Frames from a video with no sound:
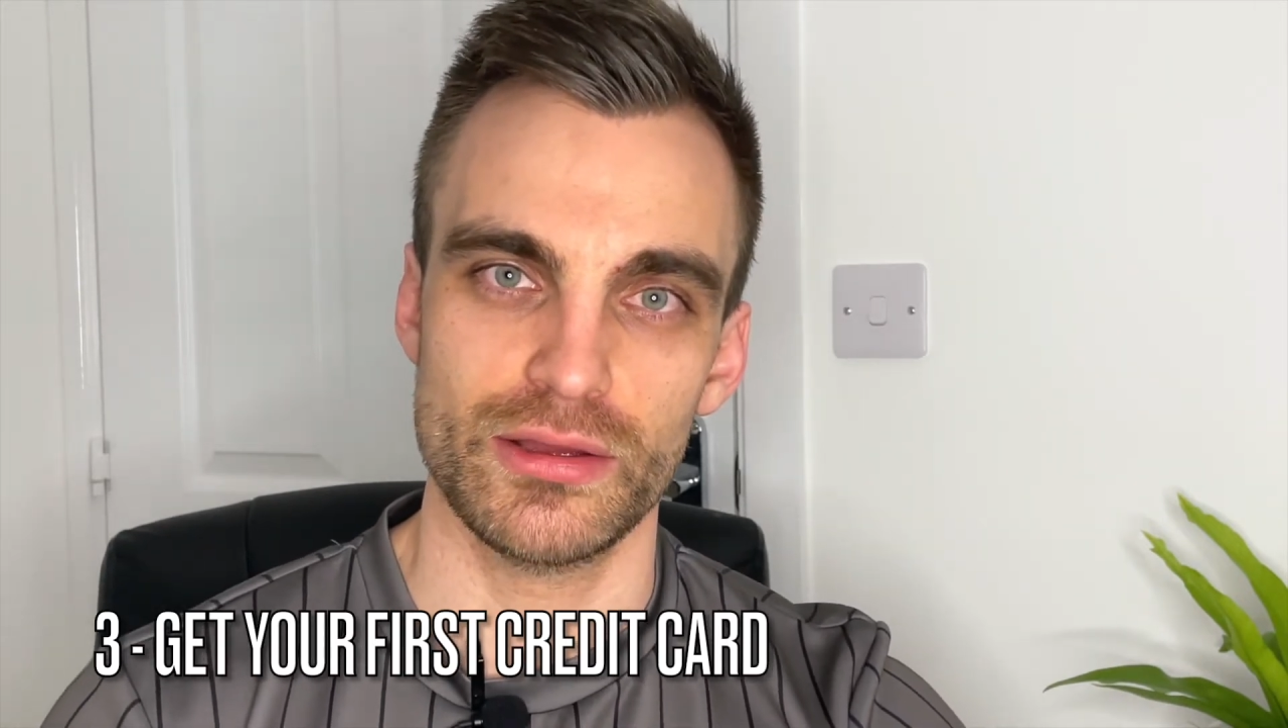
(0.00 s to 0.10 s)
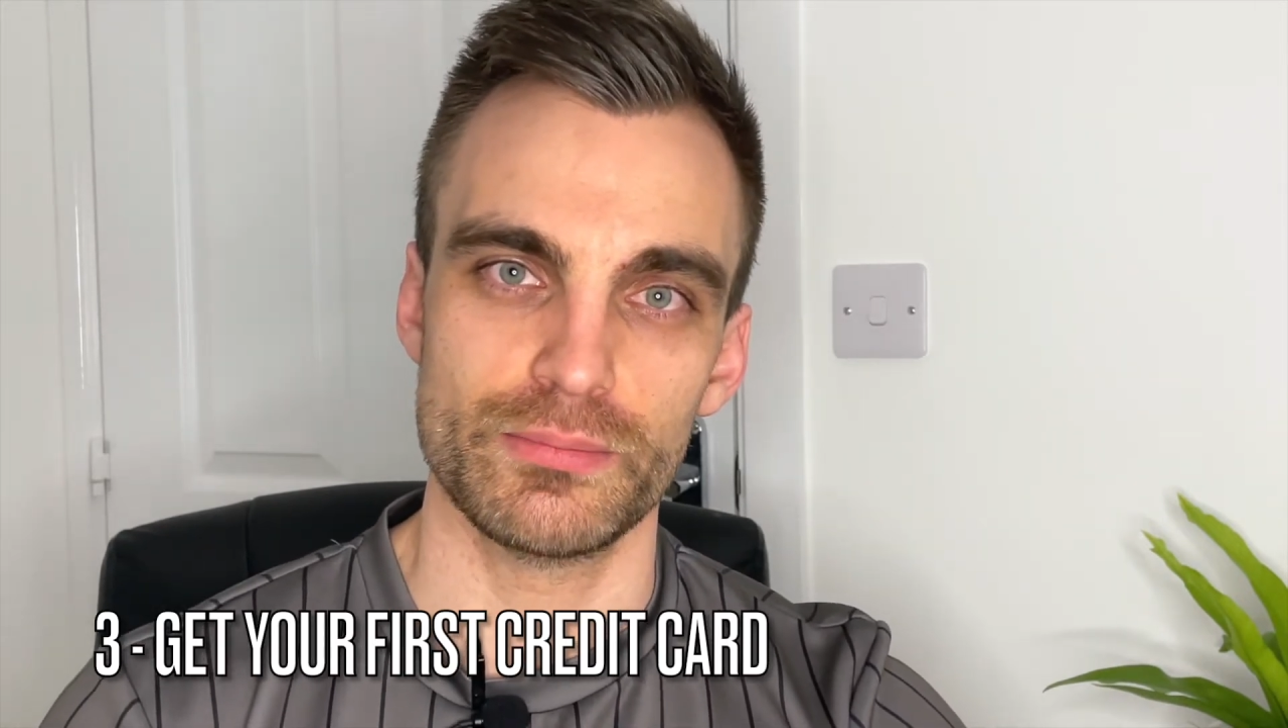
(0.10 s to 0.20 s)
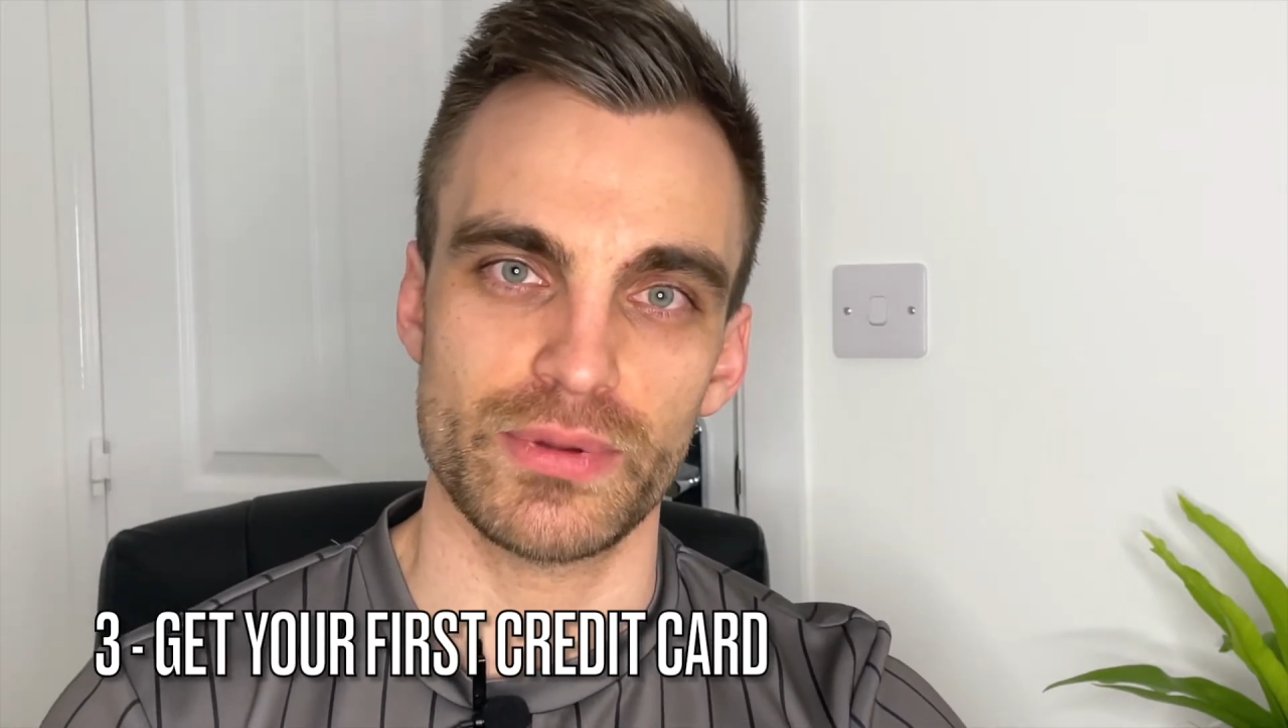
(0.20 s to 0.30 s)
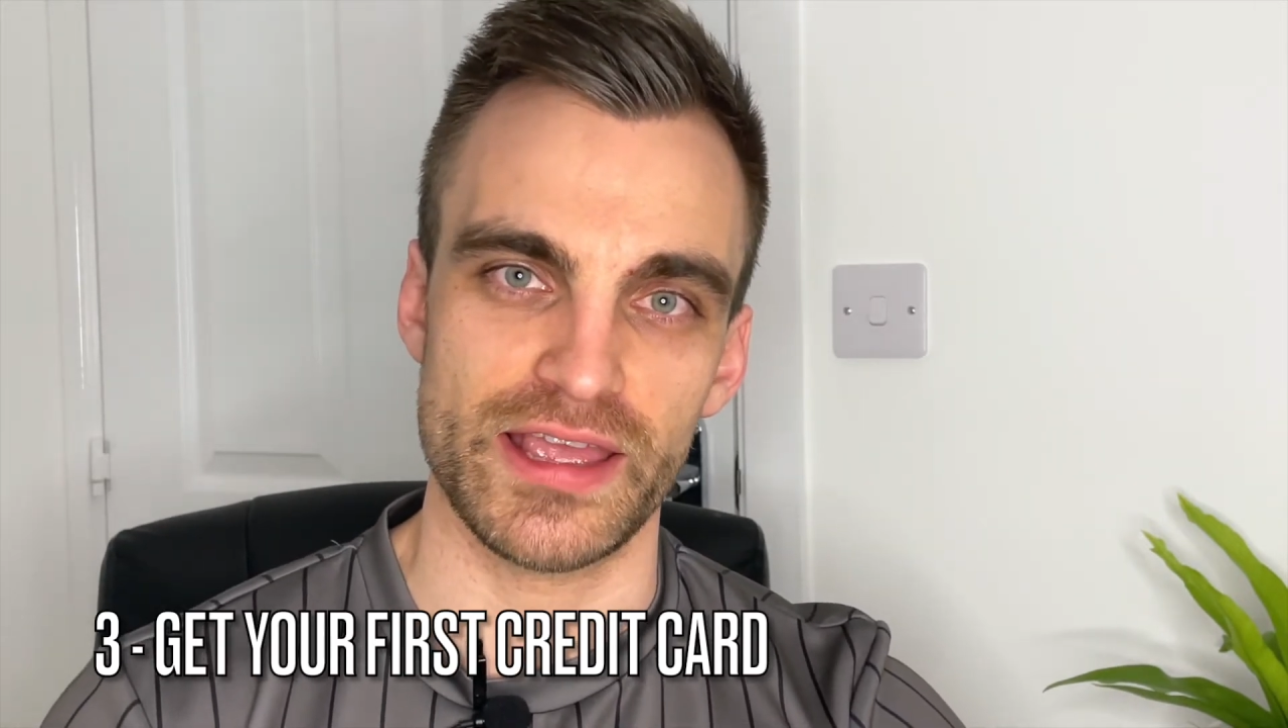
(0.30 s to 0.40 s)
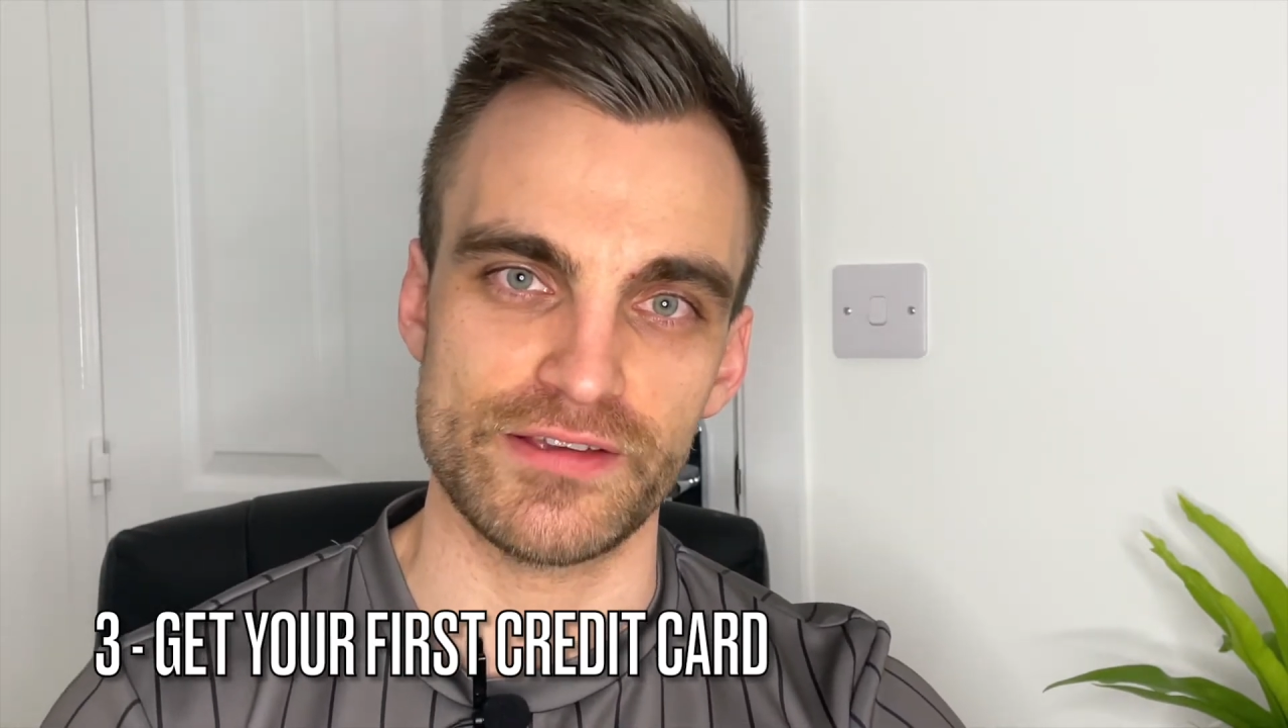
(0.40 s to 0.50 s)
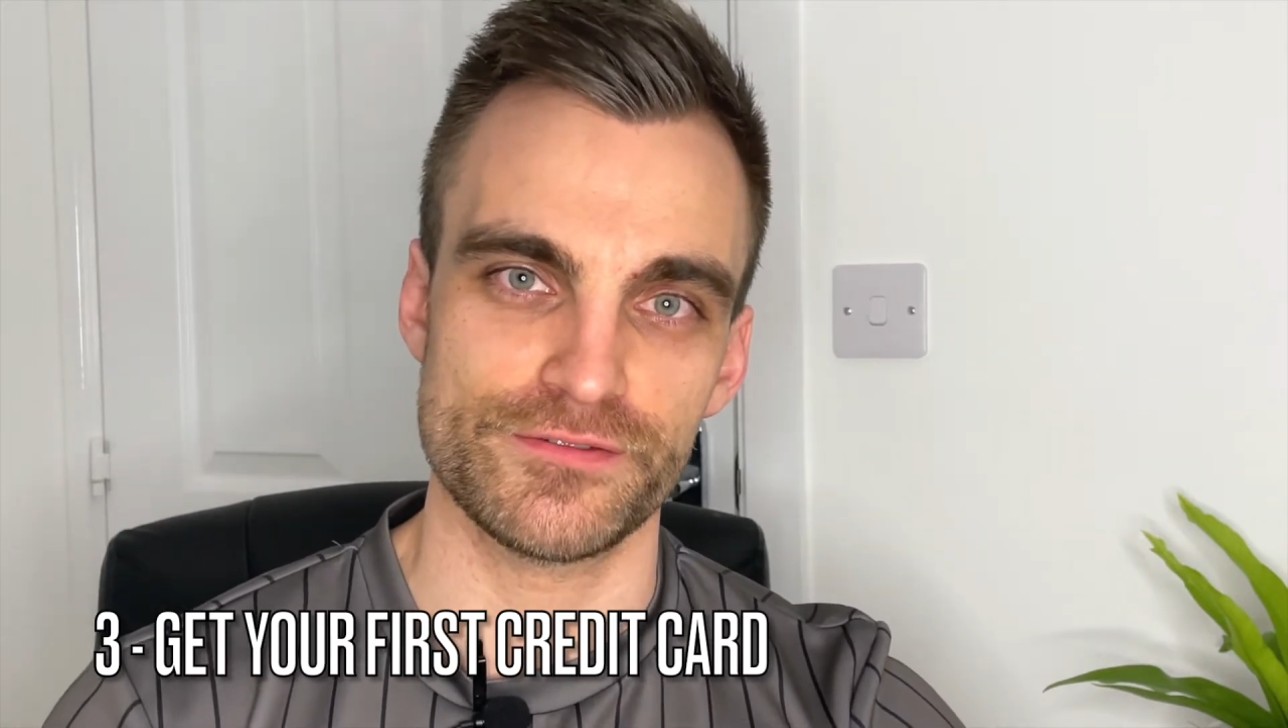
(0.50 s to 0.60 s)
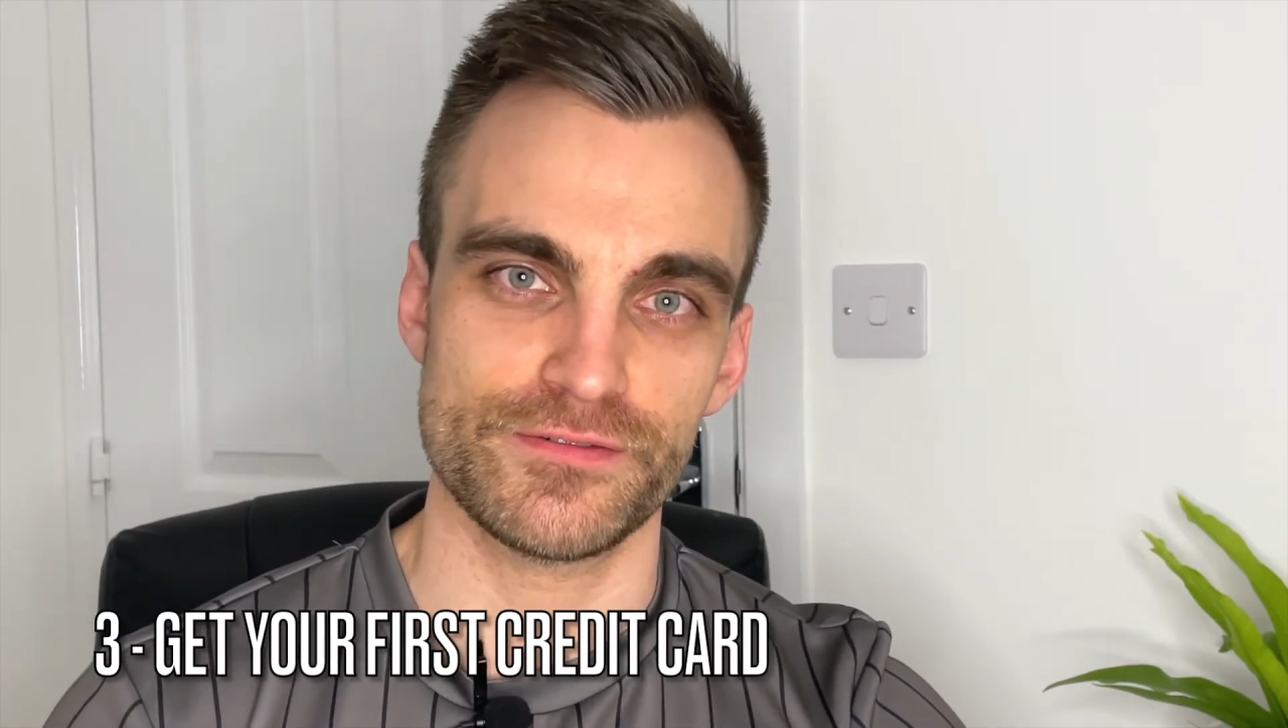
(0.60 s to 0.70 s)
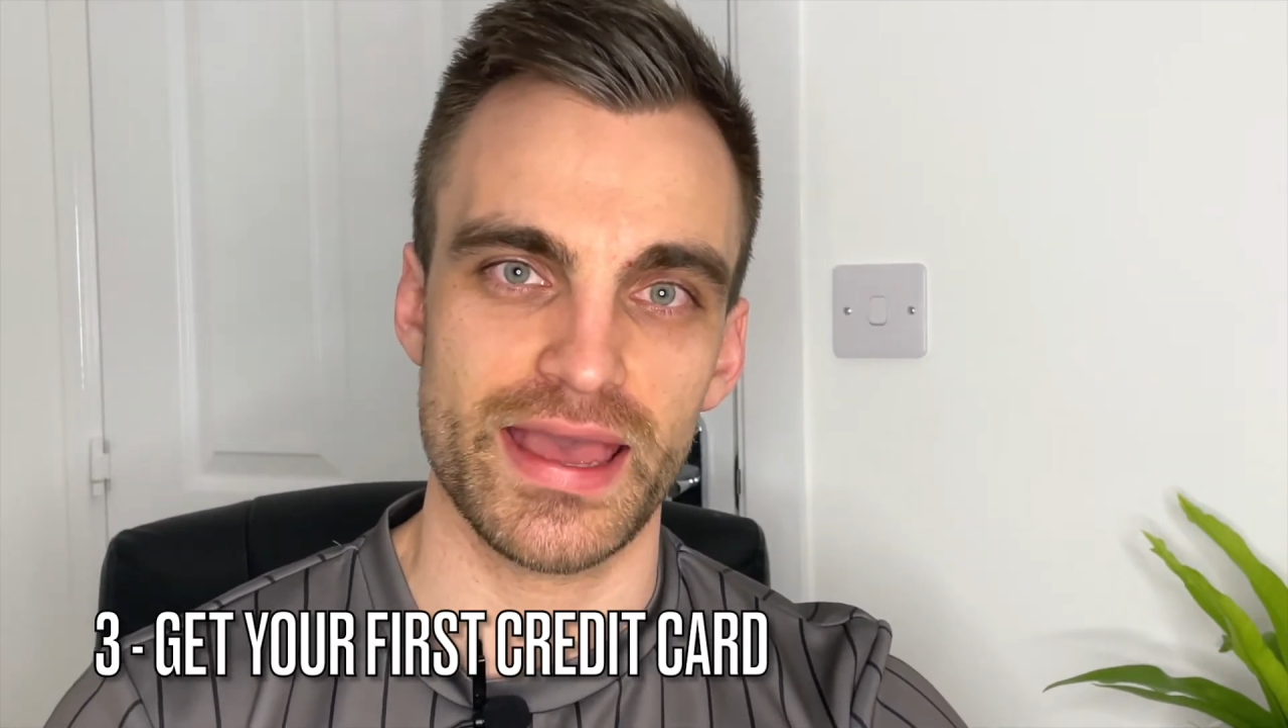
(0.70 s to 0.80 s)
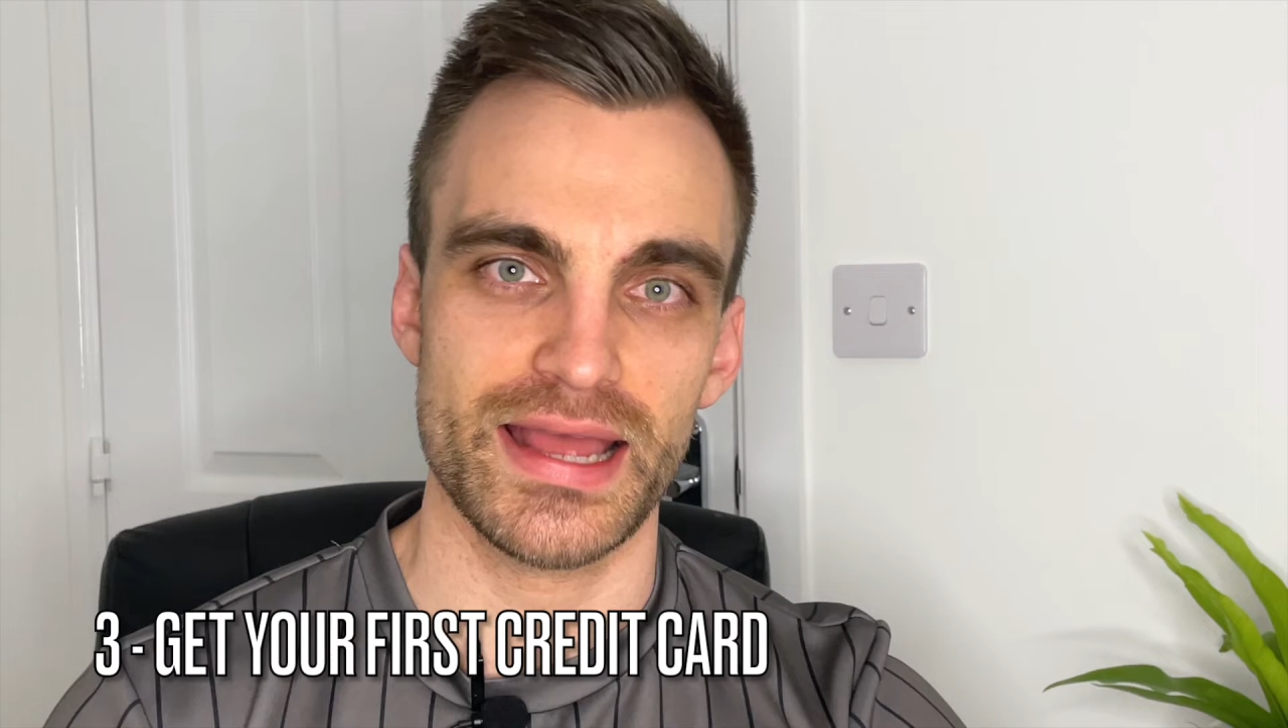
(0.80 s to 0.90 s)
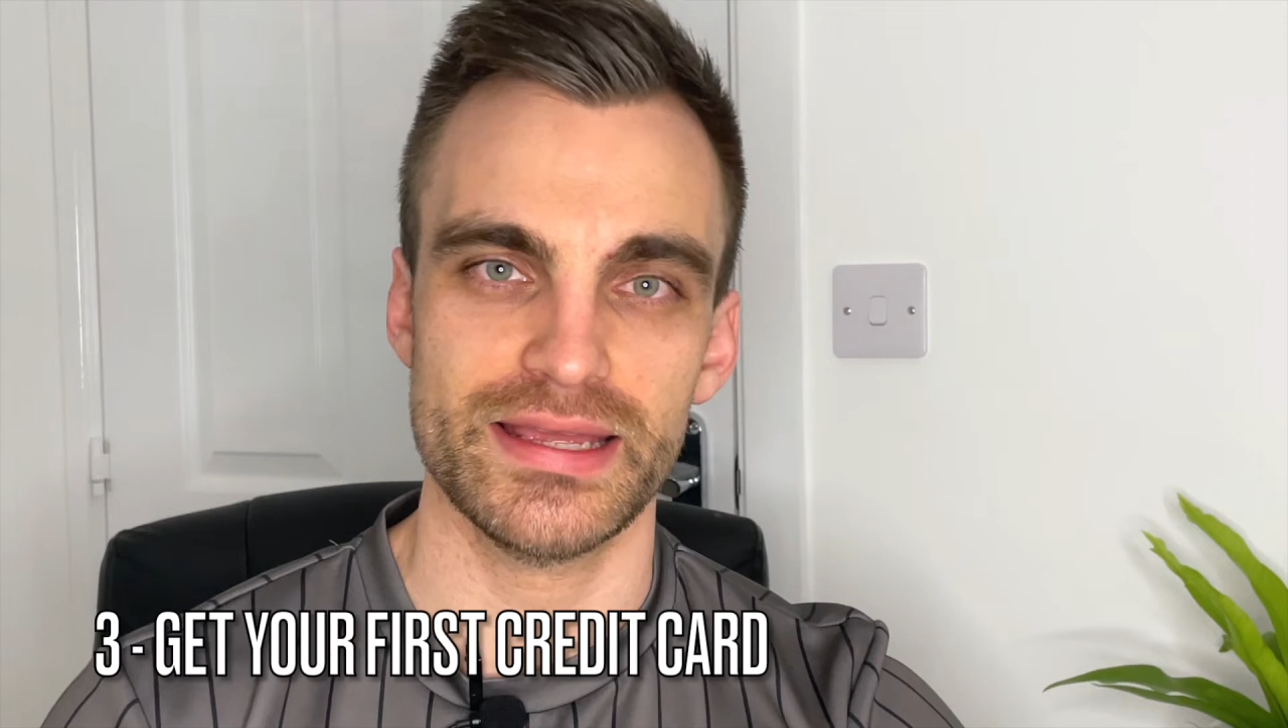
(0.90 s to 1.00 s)
but a
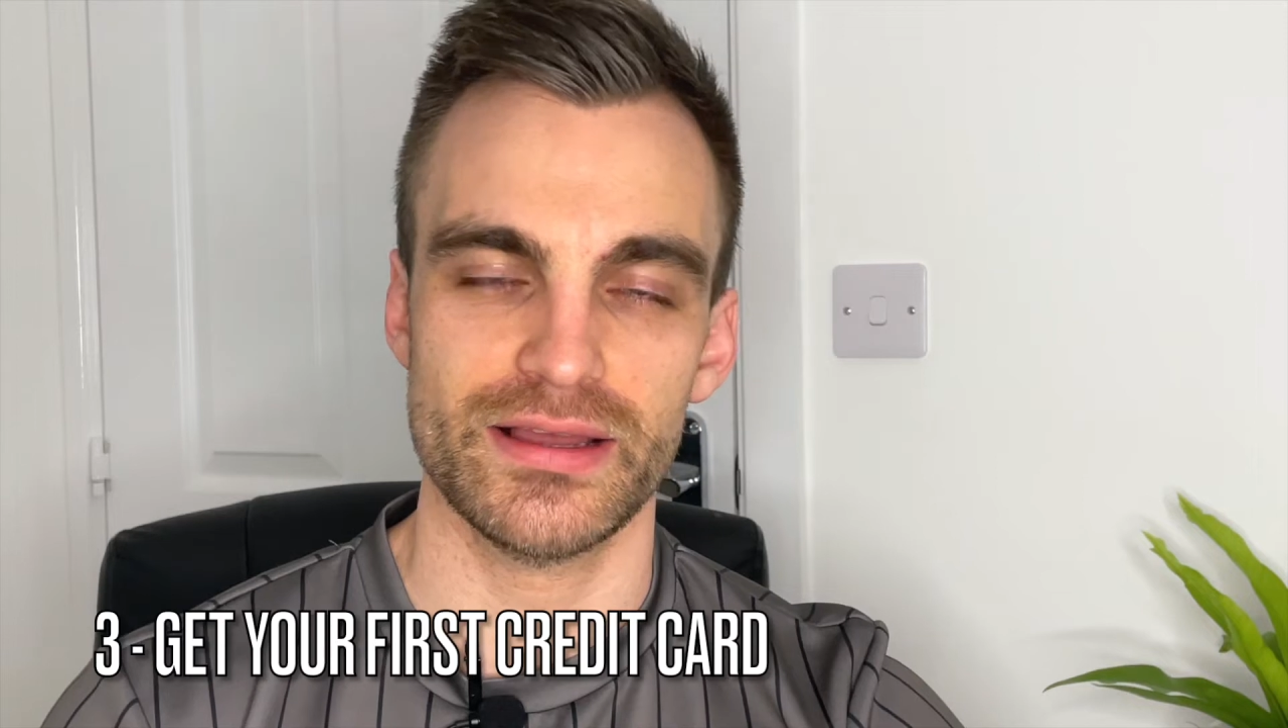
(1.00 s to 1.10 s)
fairly